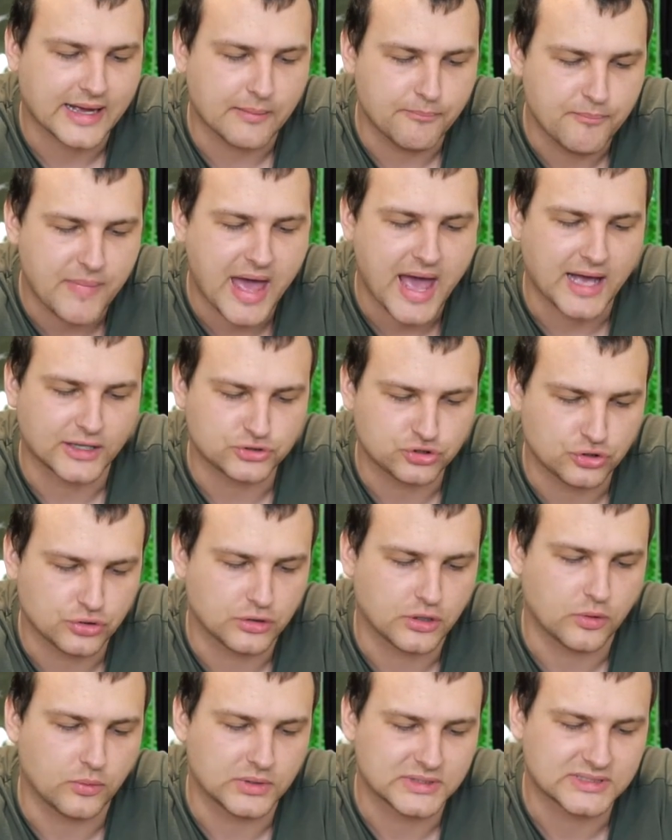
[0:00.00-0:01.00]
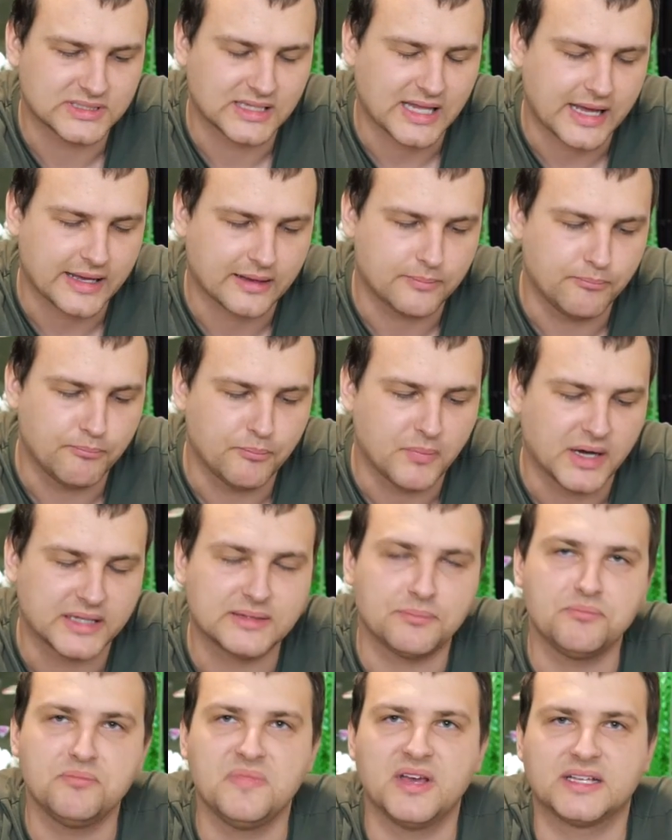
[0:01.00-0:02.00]
mass, you know, it's like
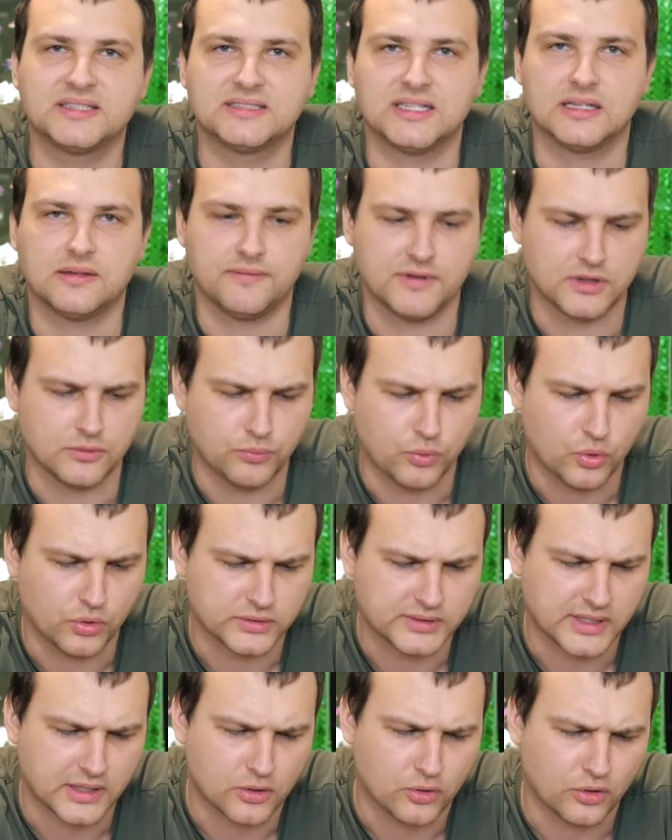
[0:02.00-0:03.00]
mud mixed with water